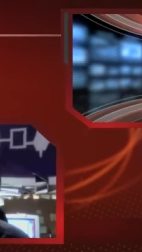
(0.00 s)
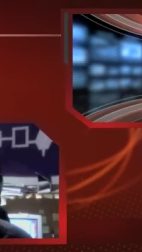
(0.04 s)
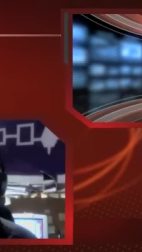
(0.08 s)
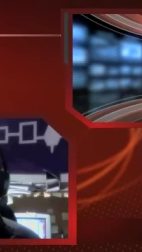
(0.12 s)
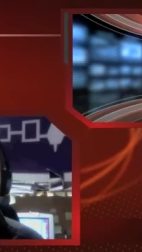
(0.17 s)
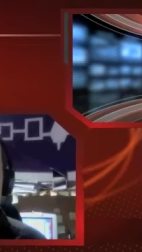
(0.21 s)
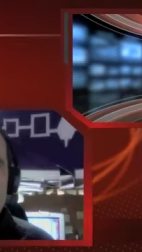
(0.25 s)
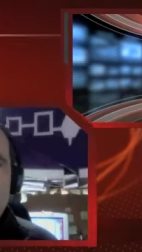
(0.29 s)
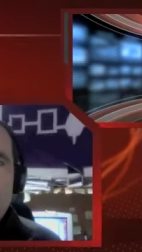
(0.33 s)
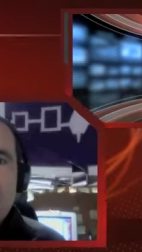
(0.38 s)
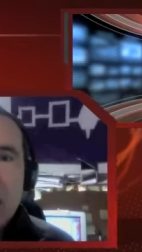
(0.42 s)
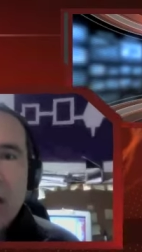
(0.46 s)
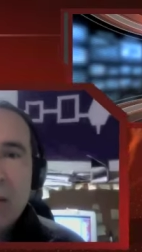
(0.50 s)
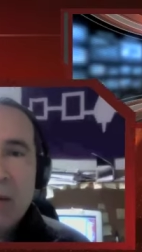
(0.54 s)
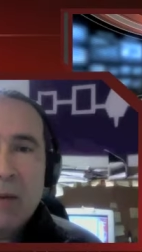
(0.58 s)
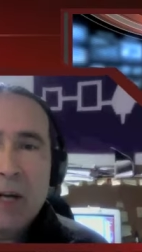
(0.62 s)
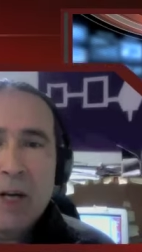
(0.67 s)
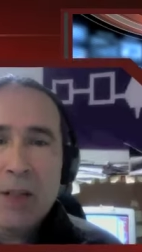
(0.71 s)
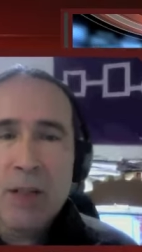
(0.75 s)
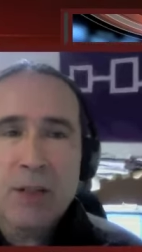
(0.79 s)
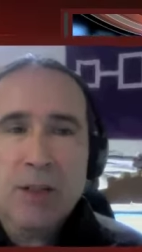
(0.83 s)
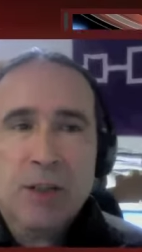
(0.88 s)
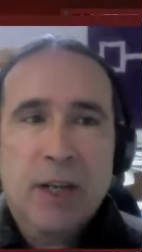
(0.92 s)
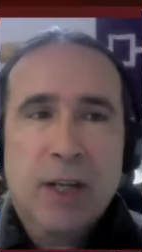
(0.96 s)
Okay,
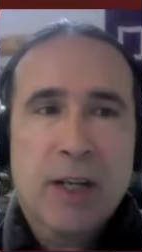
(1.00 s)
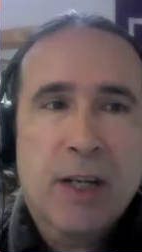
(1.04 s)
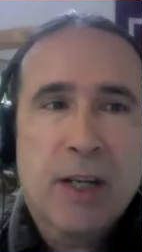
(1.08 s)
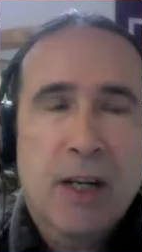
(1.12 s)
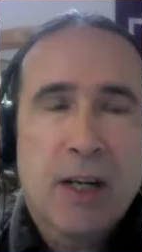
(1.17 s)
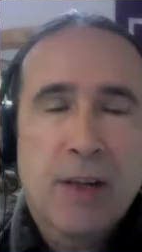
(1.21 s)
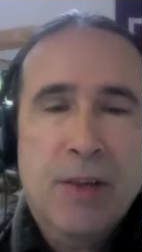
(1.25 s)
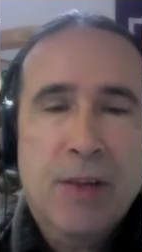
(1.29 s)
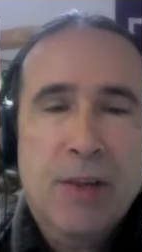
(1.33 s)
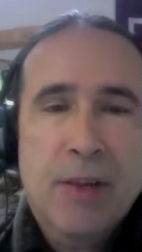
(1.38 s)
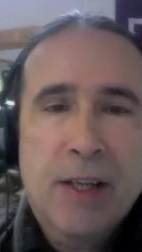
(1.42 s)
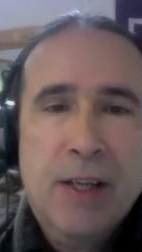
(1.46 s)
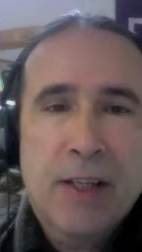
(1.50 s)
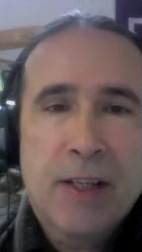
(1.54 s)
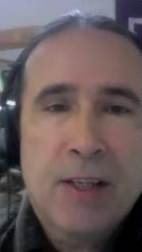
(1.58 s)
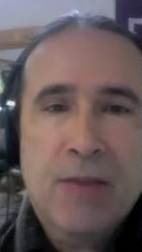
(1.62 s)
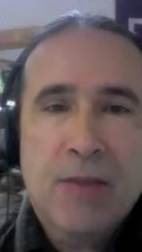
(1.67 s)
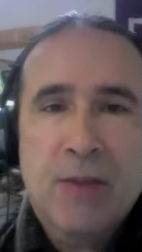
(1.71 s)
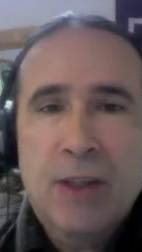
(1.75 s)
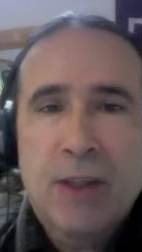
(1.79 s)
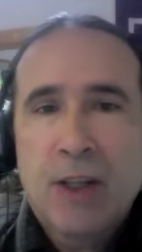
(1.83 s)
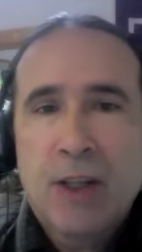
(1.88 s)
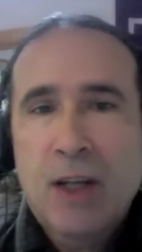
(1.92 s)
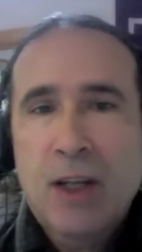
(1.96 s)
Mark Trahant, thanks
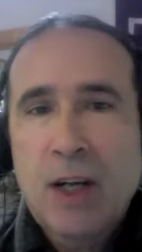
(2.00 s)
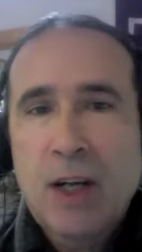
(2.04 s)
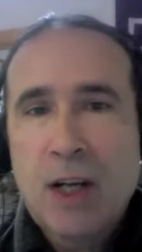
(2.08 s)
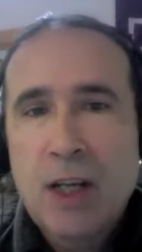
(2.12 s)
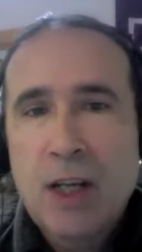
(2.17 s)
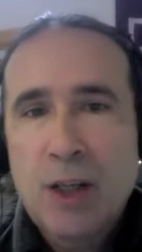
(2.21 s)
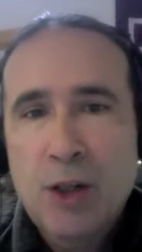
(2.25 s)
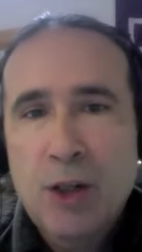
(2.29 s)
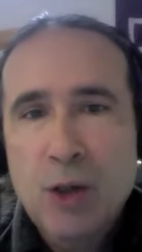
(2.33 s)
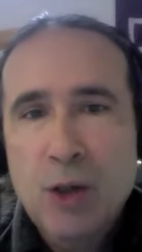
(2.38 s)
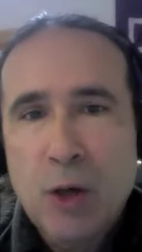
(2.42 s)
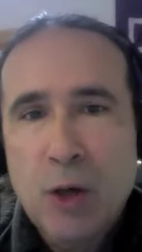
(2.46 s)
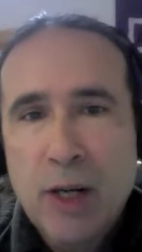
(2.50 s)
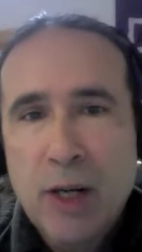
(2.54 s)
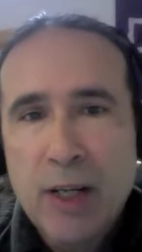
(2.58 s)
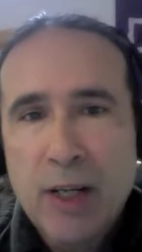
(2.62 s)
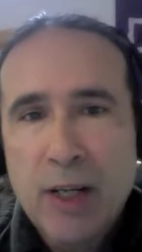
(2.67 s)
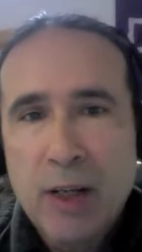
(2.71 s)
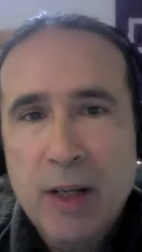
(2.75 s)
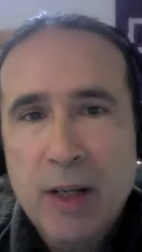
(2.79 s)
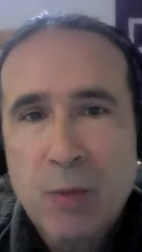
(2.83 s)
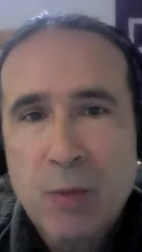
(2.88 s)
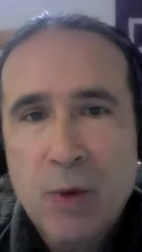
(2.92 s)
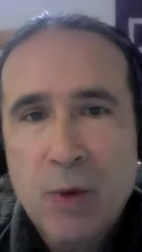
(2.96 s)
for uh,
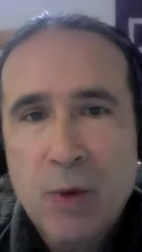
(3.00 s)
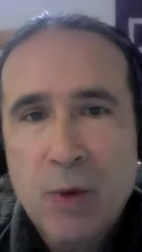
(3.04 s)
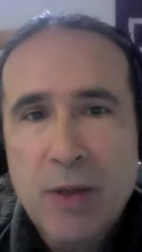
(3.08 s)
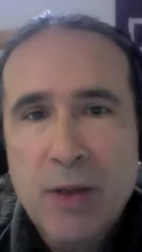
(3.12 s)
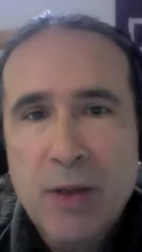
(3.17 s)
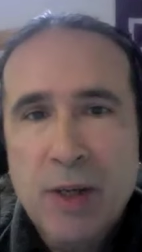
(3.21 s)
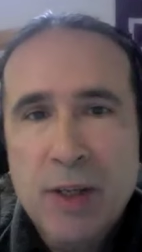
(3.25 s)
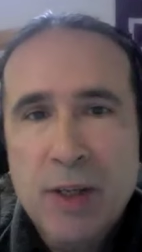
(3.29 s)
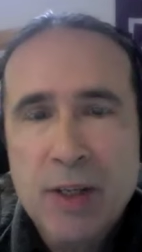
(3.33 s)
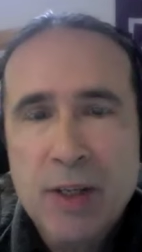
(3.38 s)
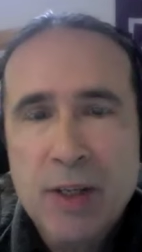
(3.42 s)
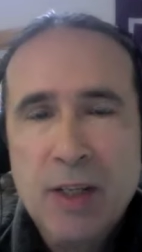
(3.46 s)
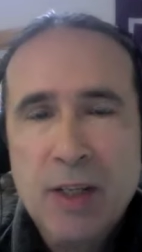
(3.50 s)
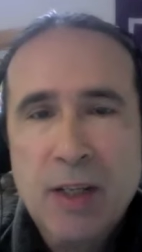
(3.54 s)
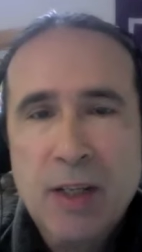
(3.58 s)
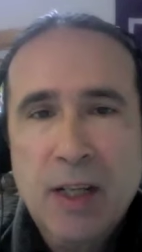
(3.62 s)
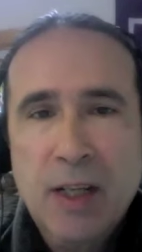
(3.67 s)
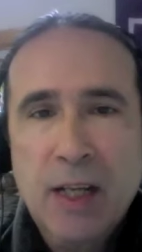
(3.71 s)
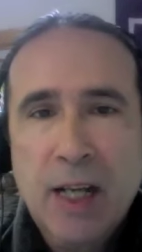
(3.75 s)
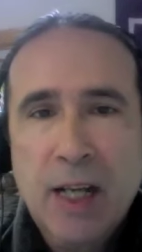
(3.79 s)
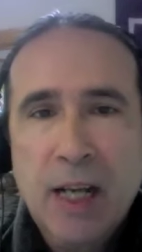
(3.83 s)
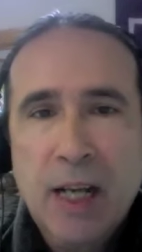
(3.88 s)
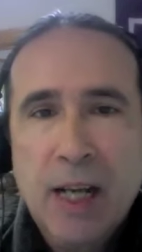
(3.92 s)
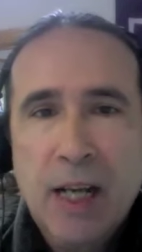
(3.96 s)
joining with us
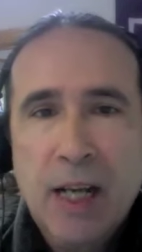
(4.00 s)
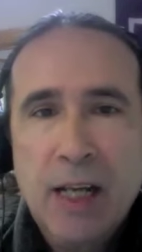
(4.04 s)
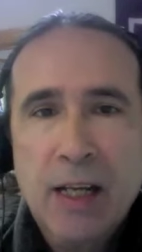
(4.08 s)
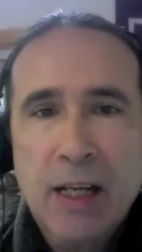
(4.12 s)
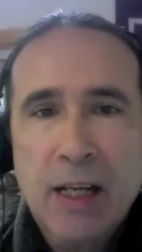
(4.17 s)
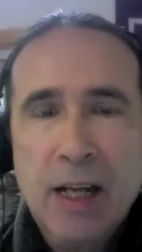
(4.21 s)
today.